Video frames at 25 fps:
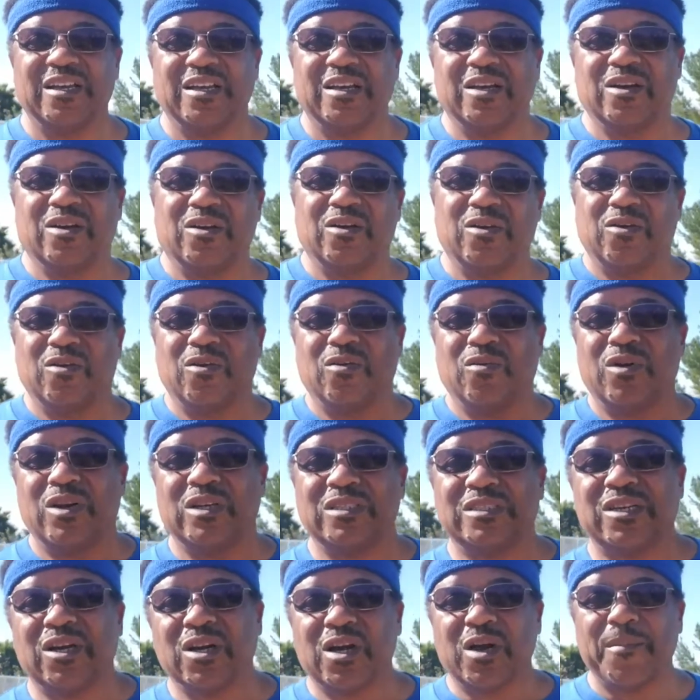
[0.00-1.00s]
I want
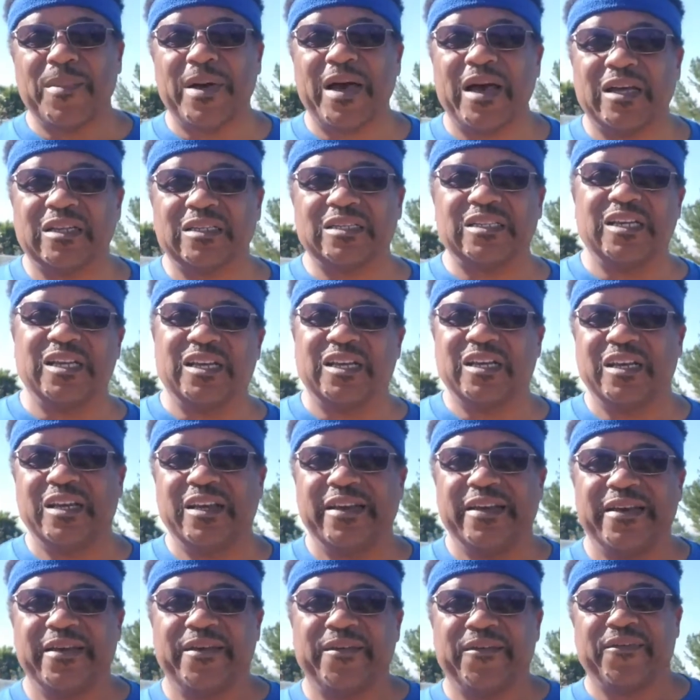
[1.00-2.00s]
to talk about
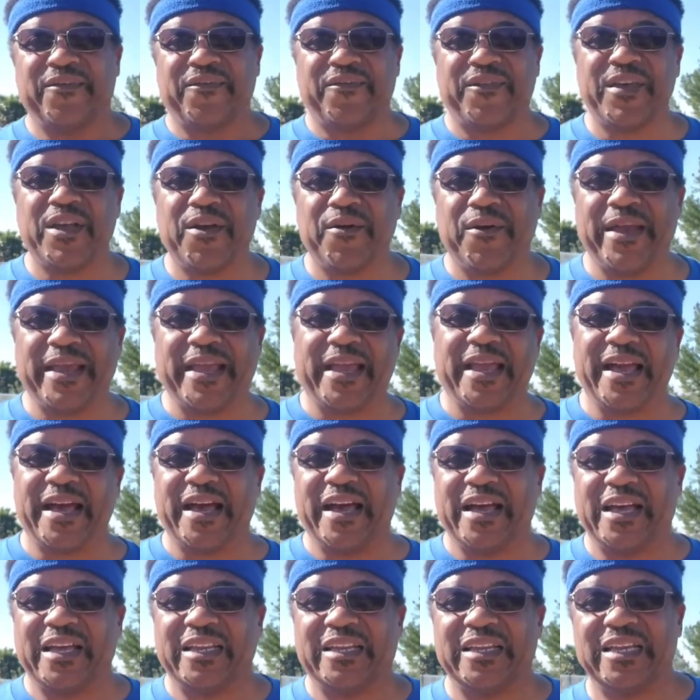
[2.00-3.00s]
fearing
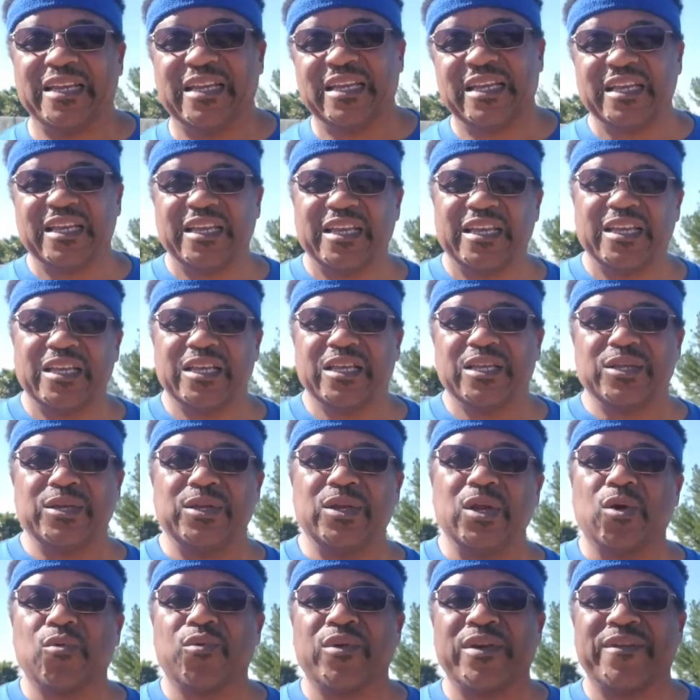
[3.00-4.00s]
God. You
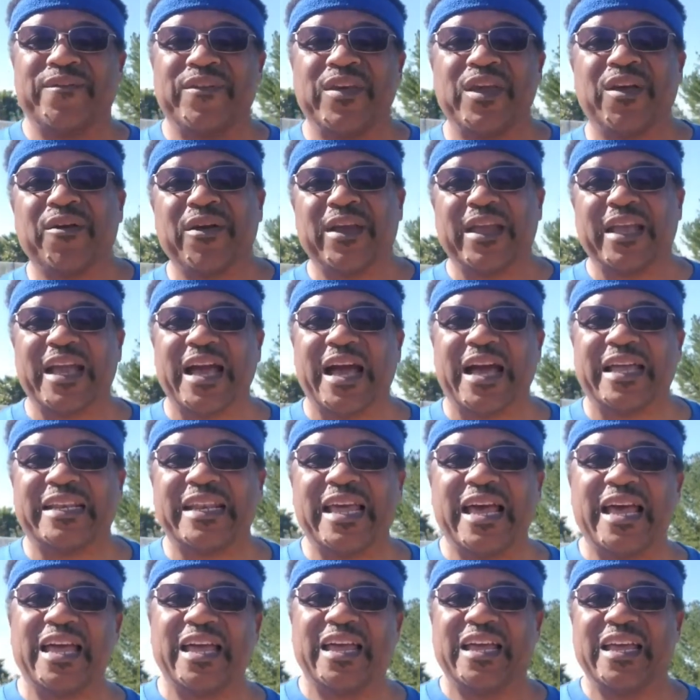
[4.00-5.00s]
know, revering God.
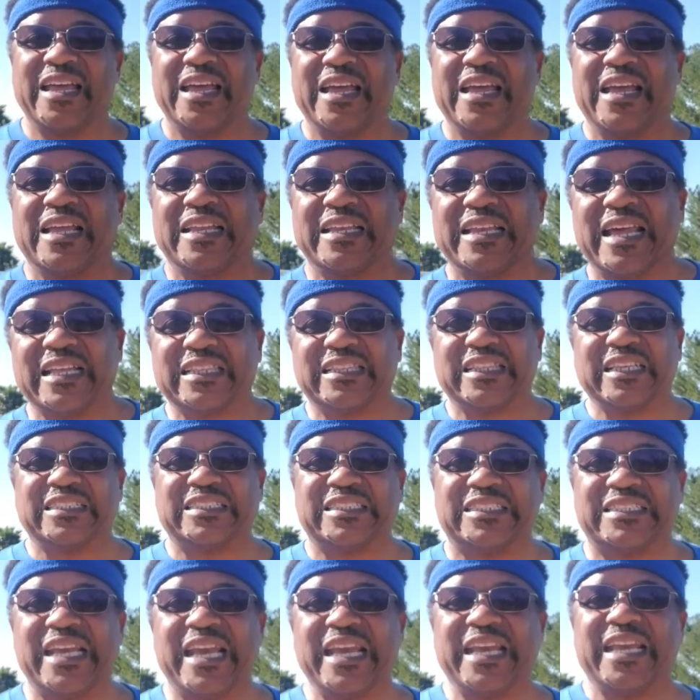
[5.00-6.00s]
Not the
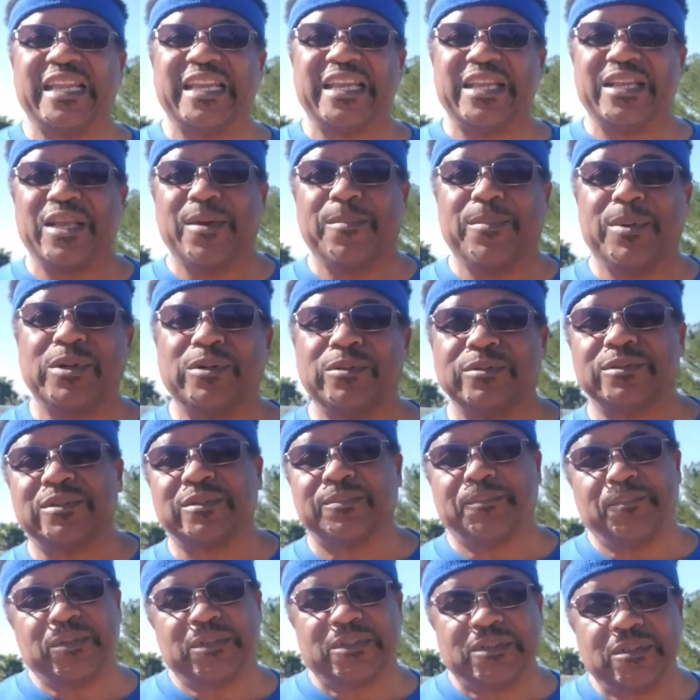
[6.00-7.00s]
shaking in your
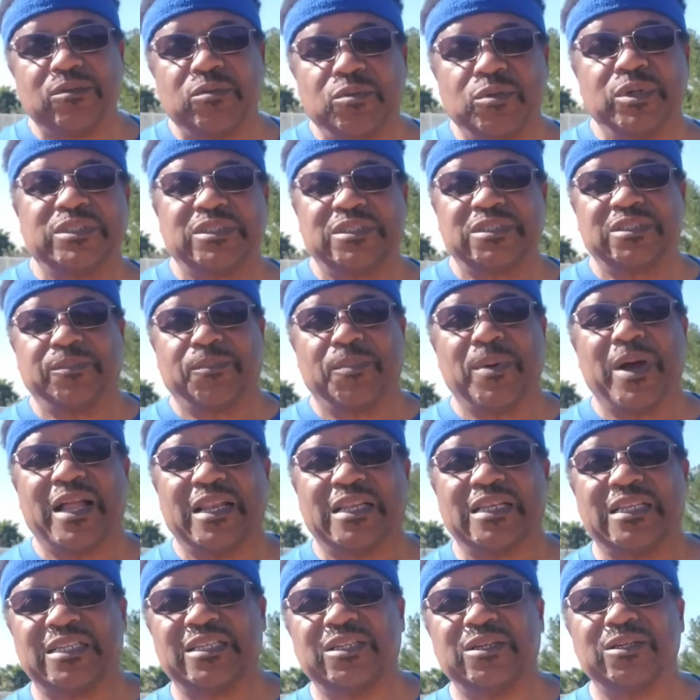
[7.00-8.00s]
boots, but which you
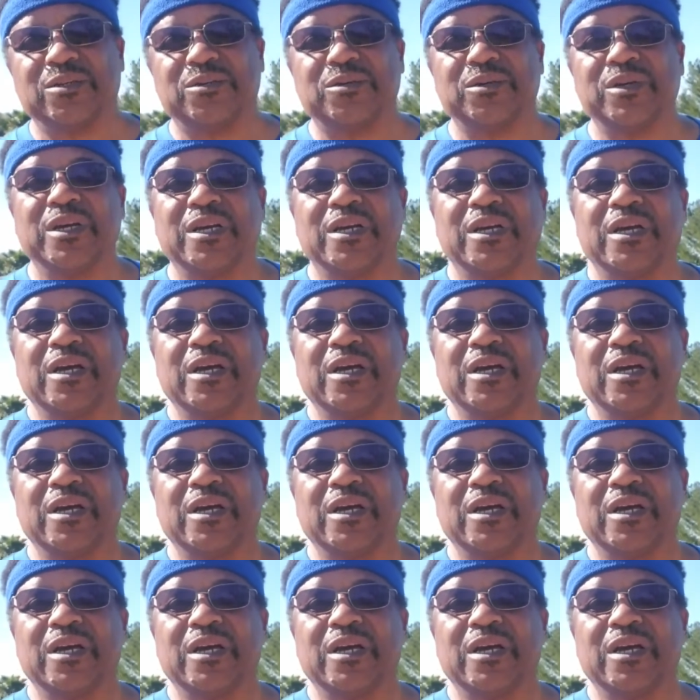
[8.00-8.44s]
probably do,